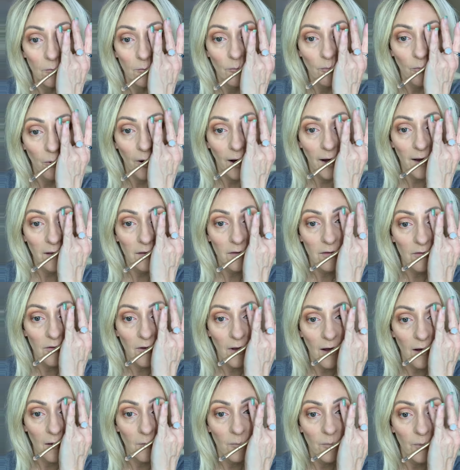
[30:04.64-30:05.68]
brightens
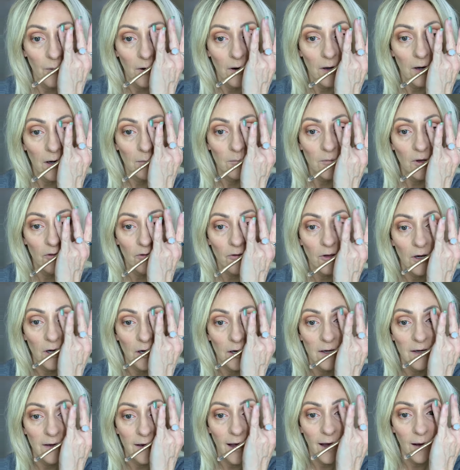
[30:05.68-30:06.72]
up and I'm just going to
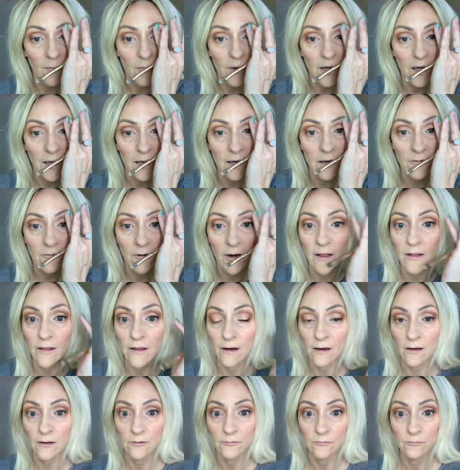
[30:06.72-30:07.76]
dab it in right
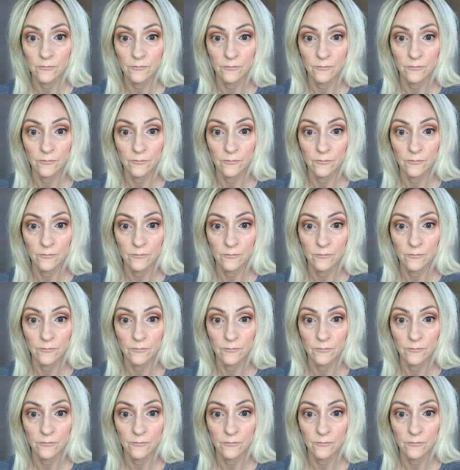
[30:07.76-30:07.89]
there.